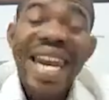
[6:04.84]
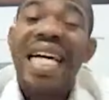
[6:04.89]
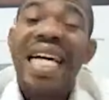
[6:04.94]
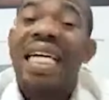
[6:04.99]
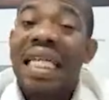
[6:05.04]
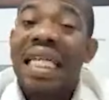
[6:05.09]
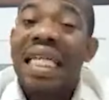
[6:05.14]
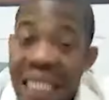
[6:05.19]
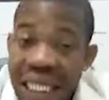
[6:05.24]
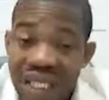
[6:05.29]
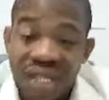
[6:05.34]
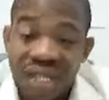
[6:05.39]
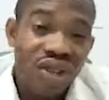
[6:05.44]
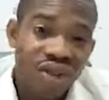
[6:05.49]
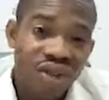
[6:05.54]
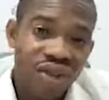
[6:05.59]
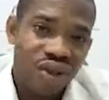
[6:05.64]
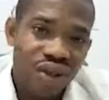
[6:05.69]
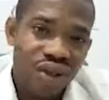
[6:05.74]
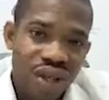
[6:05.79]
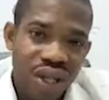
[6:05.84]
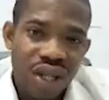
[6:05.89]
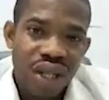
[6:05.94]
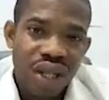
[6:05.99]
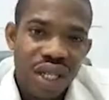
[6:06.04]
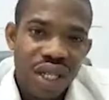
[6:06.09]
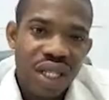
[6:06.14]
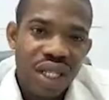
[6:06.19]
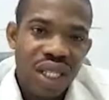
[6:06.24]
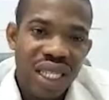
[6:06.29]
Christians
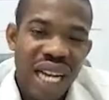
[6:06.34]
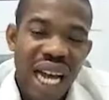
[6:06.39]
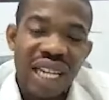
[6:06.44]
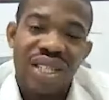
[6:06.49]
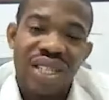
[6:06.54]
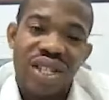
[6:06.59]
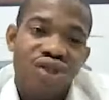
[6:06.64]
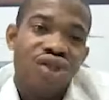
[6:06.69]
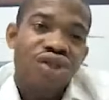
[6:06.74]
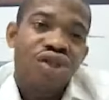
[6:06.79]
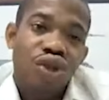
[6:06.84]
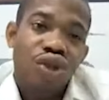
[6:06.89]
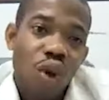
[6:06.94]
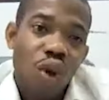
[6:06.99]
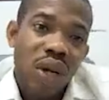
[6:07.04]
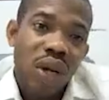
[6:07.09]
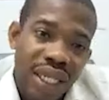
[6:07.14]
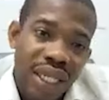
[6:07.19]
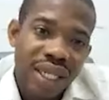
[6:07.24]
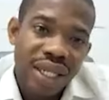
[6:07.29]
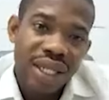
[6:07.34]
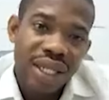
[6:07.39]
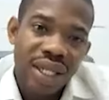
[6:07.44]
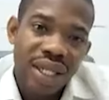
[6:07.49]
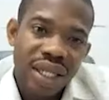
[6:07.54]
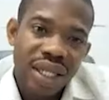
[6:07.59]
that is not,